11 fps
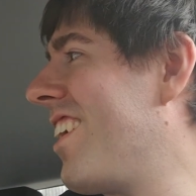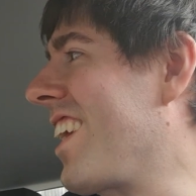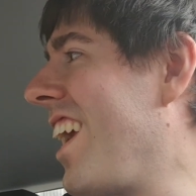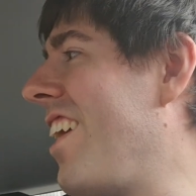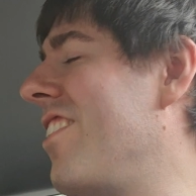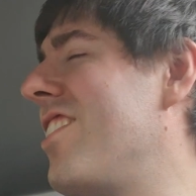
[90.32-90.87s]
okay,
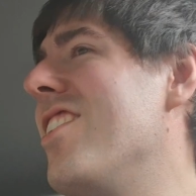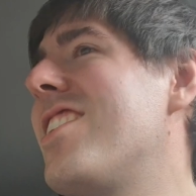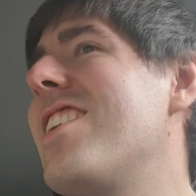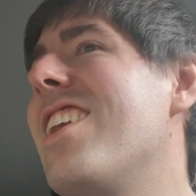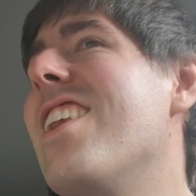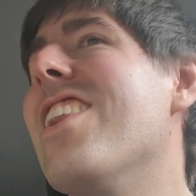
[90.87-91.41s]
it was
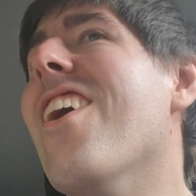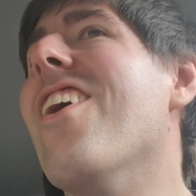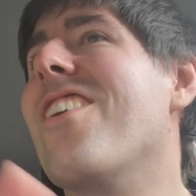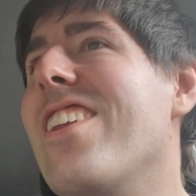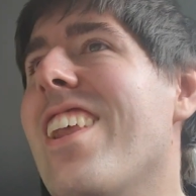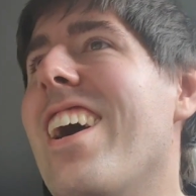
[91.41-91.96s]

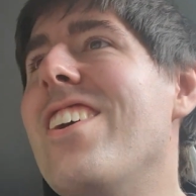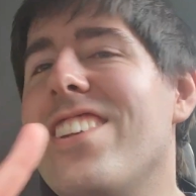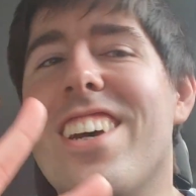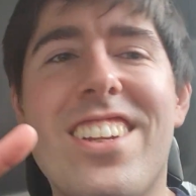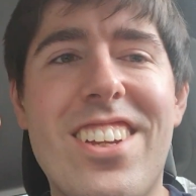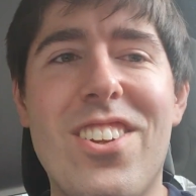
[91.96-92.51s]
long and that. It was
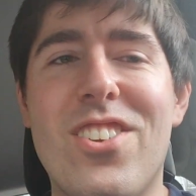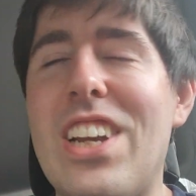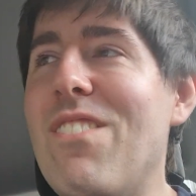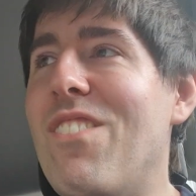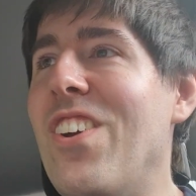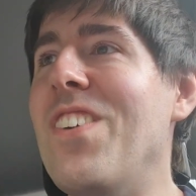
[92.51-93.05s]
really
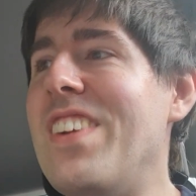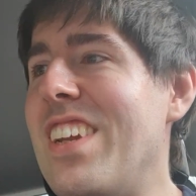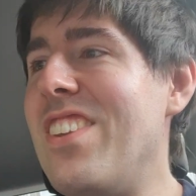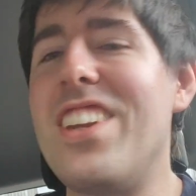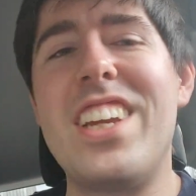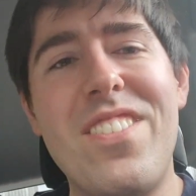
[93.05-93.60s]
boomy and
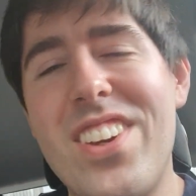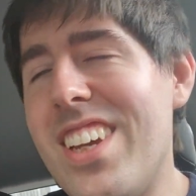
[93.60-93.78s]
deep.